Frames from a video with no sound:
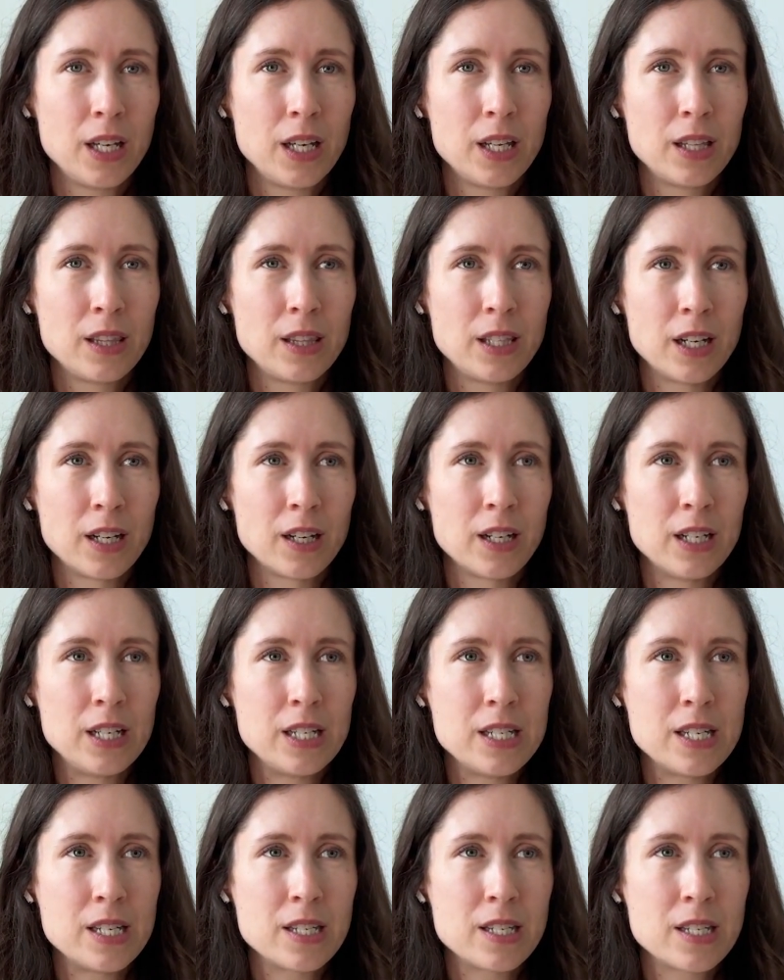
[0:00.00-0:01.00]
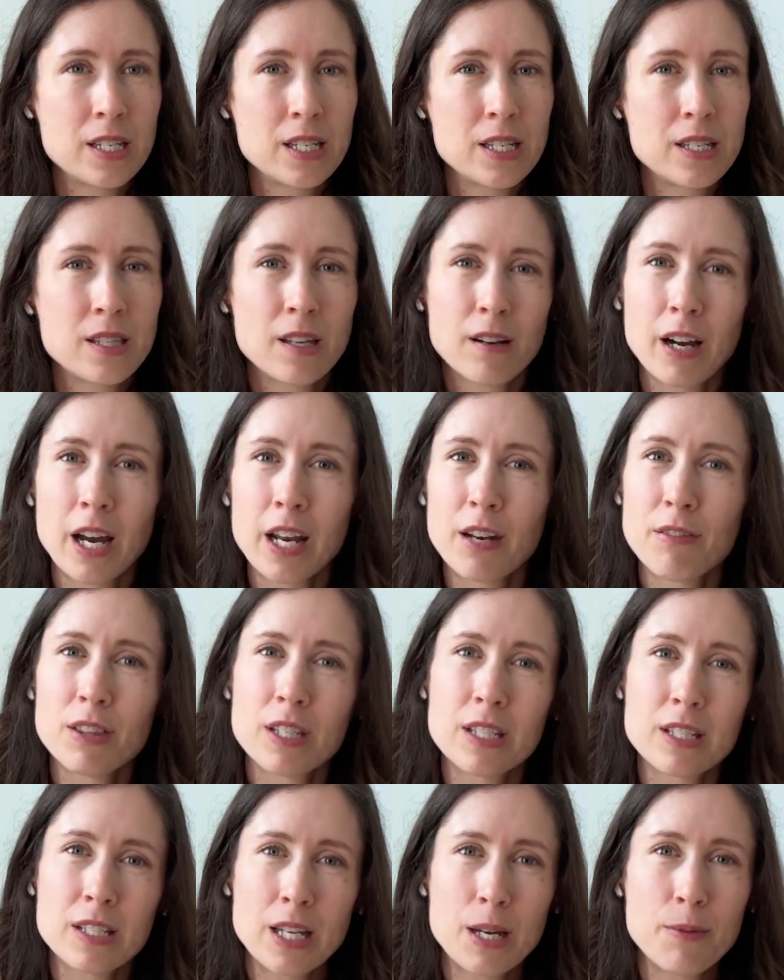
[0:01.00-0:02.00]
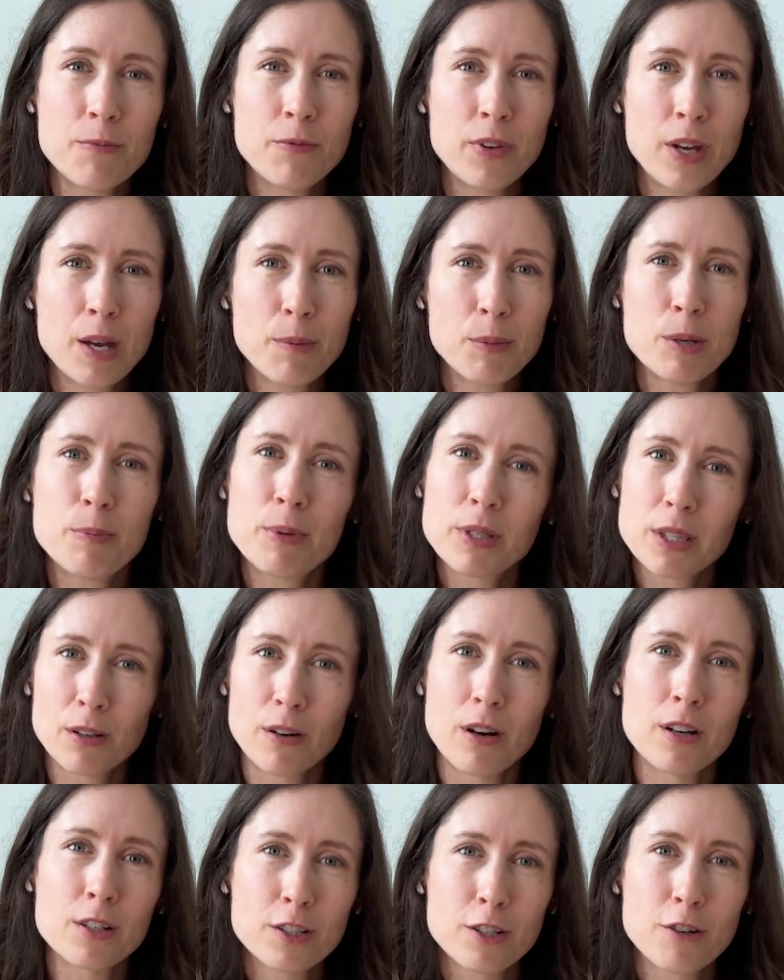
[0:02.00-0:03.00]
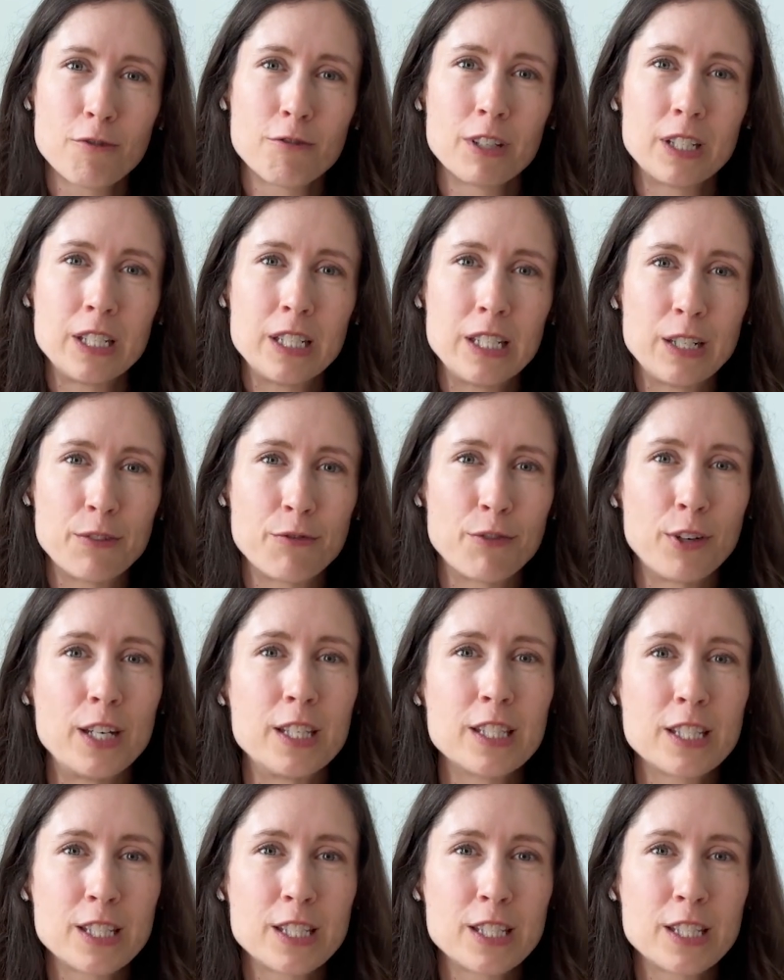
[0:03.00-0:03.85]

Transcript: they're kind of in the same family, but they're also really different.